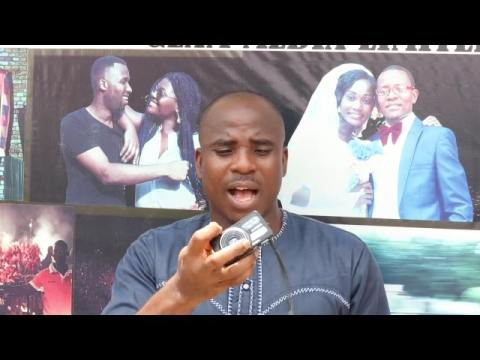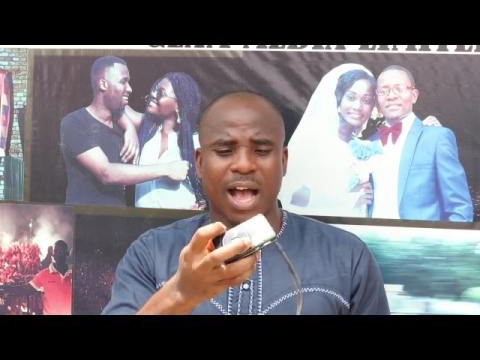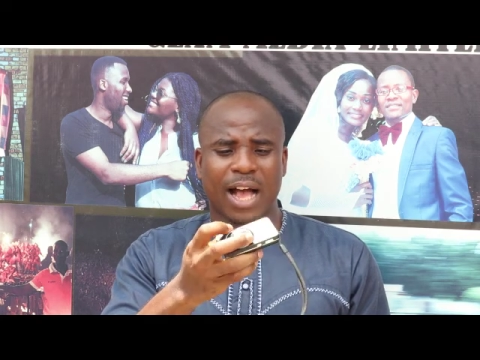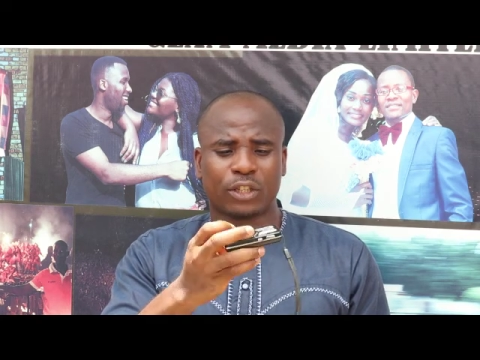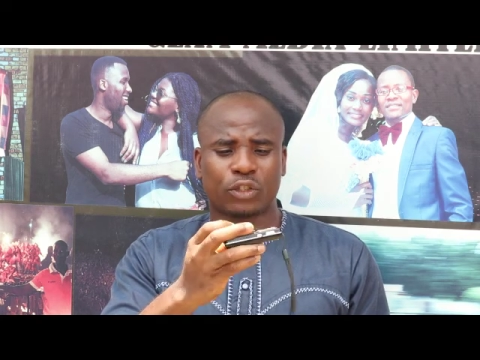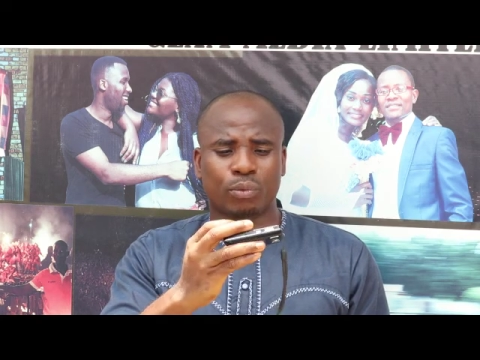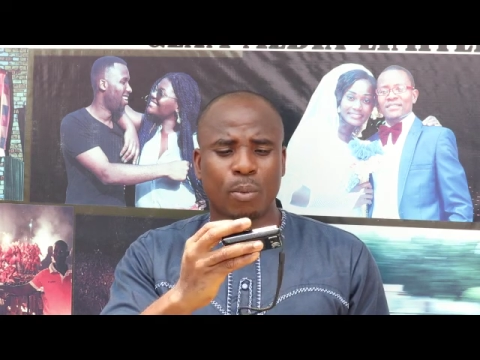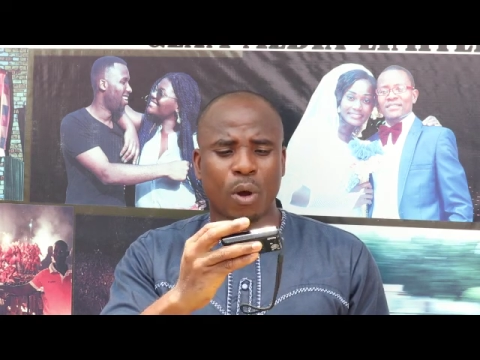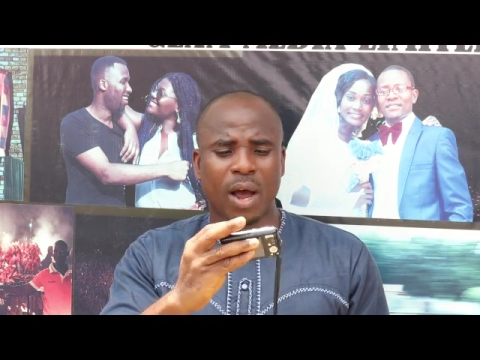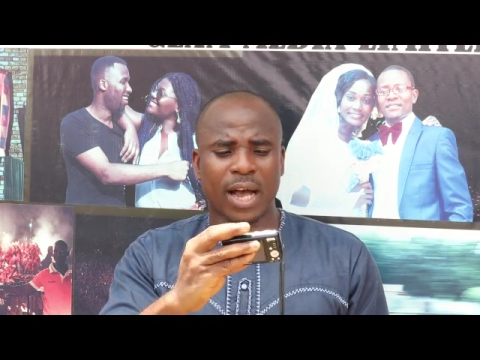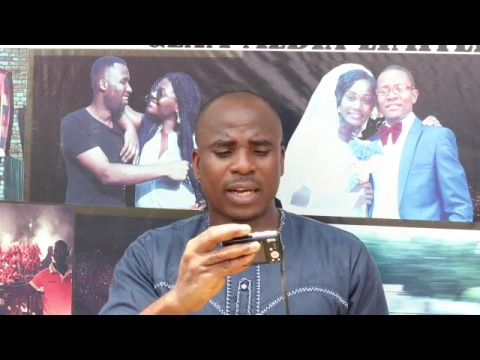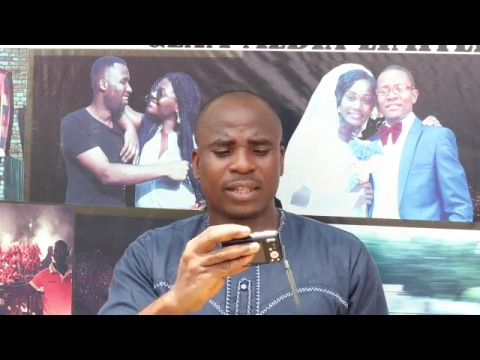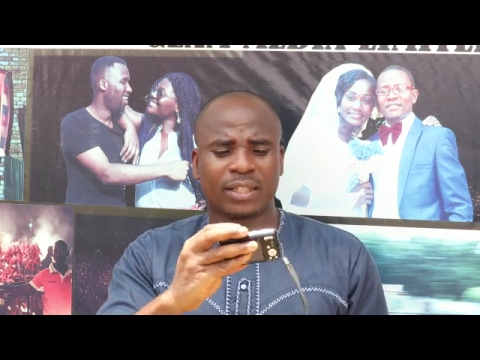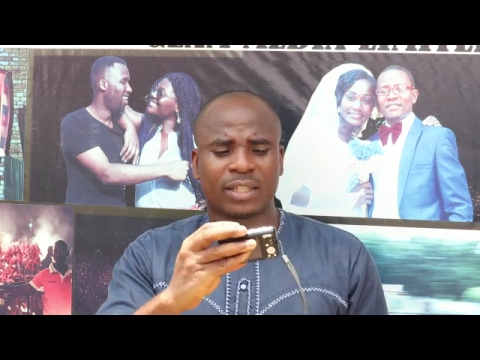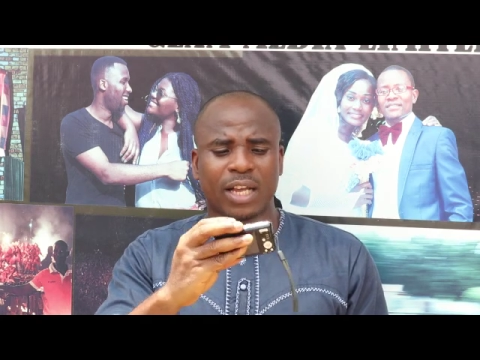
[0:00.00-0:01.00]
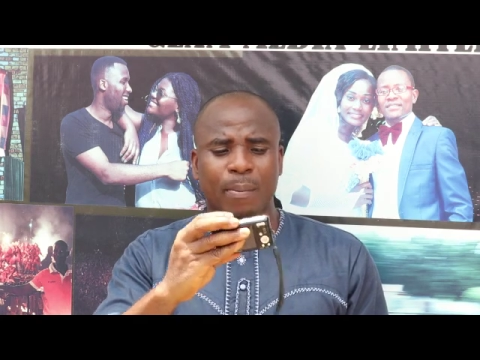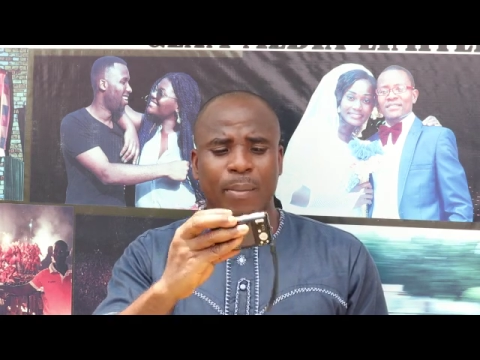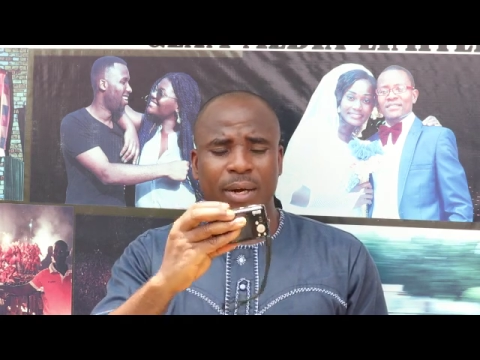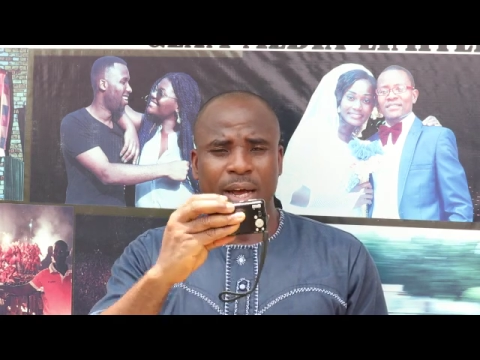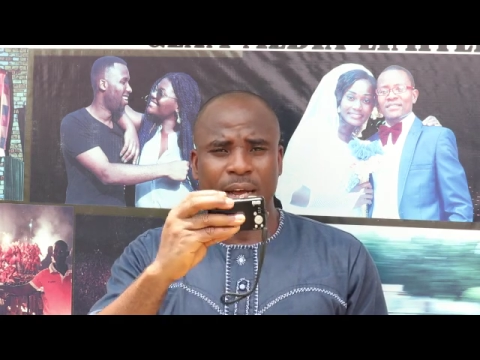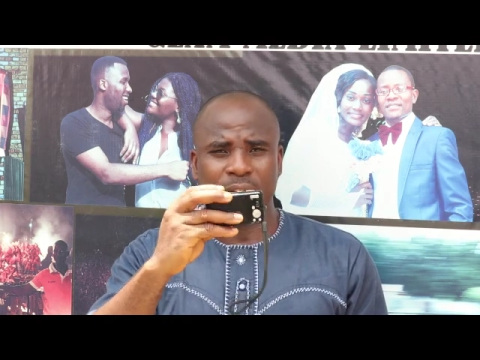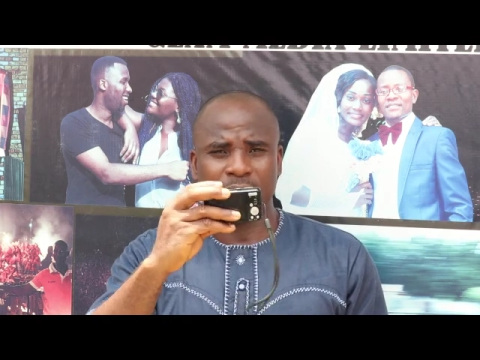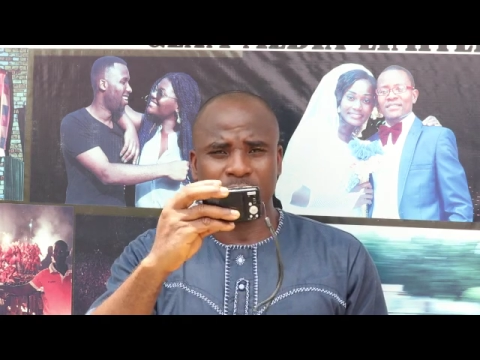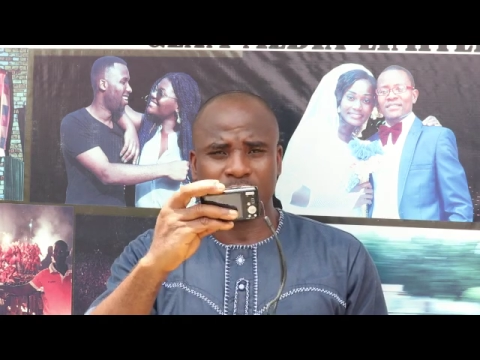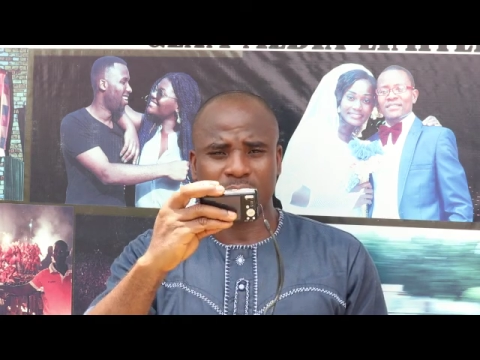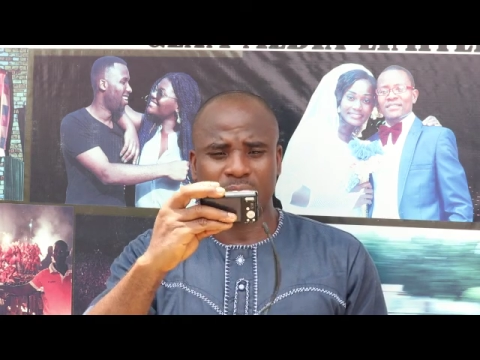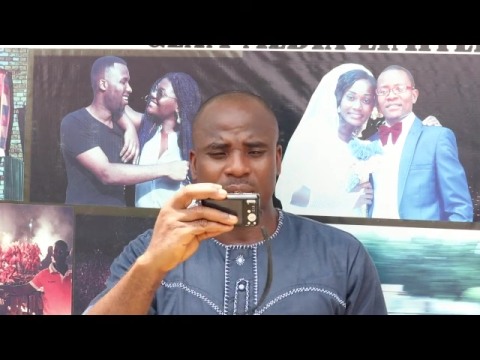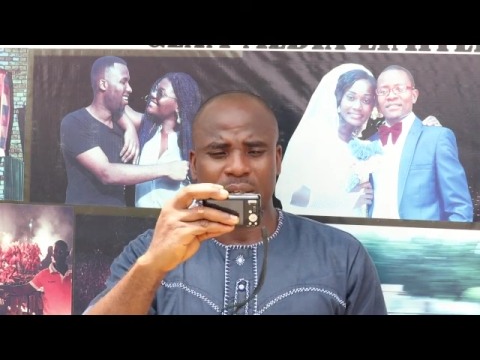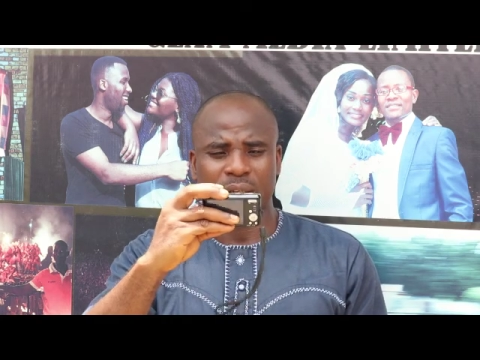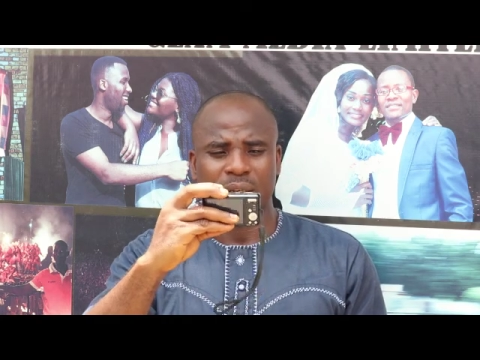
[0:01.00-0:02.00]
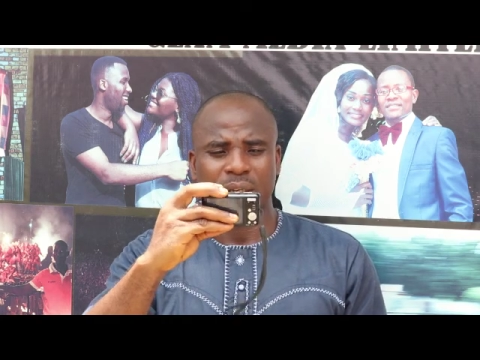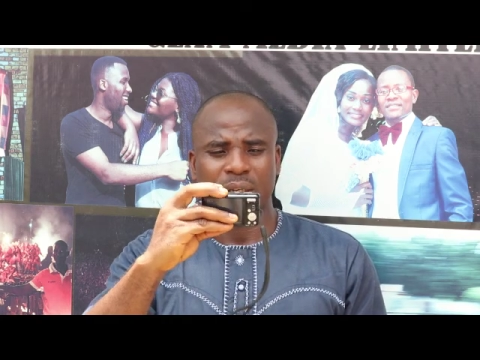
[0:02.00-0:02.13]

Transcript: As small as this camera is,